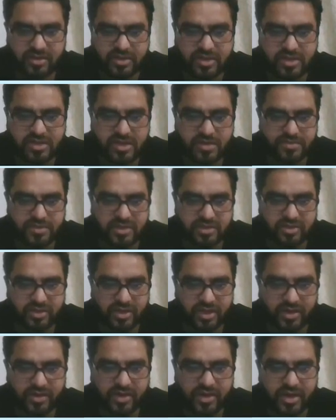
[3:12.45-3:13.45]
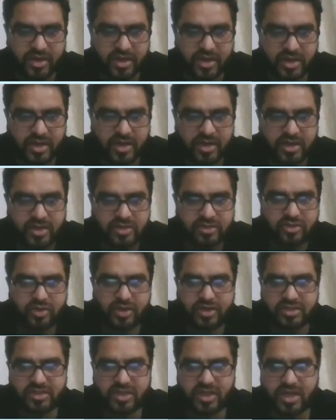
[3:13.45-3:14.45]
disruptions okay so
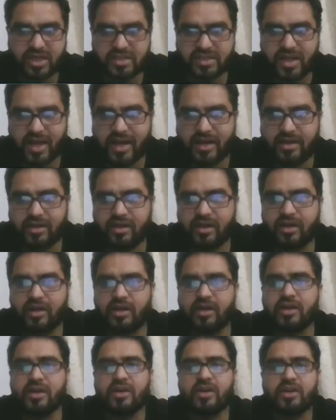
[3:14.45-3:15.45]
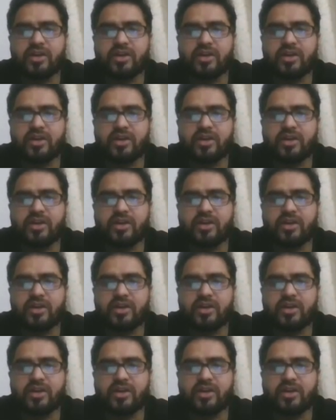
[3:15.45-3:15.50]
it says that uh,